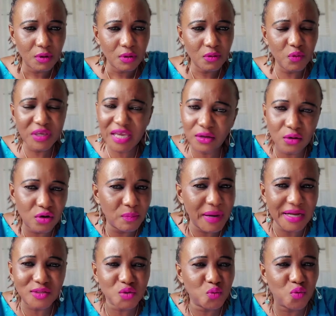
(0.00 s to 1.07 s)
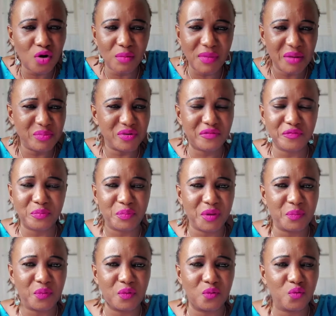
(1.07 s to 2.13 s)
We cannot go back to war, my beautiful
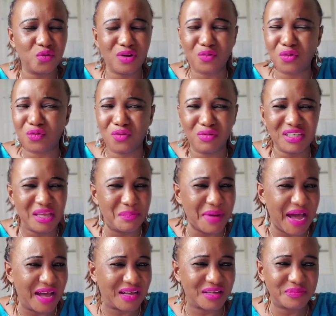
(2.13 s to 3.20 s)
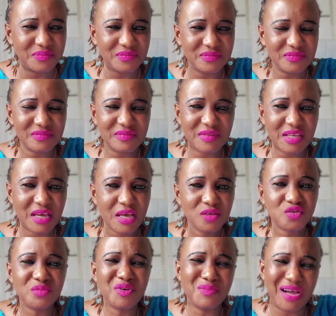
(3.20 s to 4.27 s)
people. We not go there back.
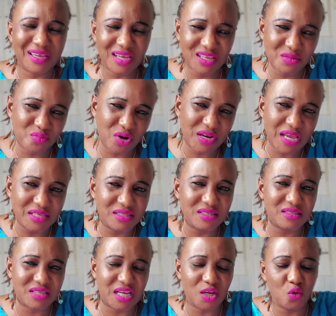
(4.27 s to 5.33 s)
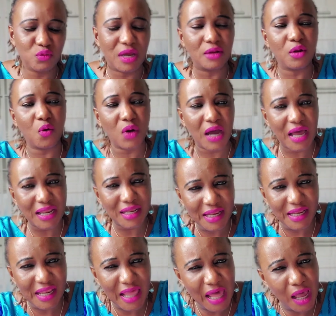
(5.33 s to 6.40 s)
So me Makeni brother and sister, una
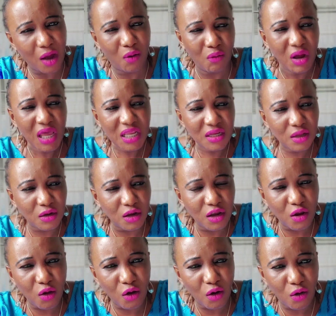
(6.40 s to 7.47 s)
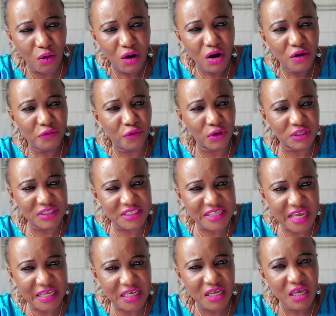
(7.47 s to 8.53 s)
allow the law for
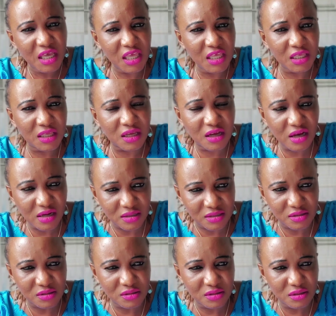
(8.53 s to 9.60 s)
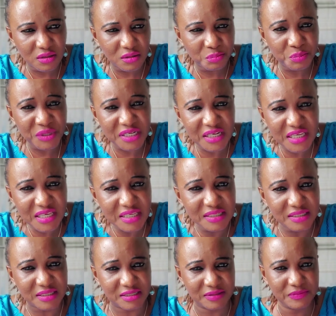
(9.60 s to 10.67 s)
take in course,
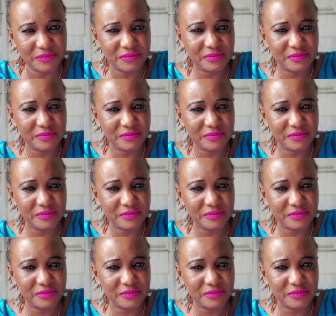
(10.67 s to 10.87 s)
please.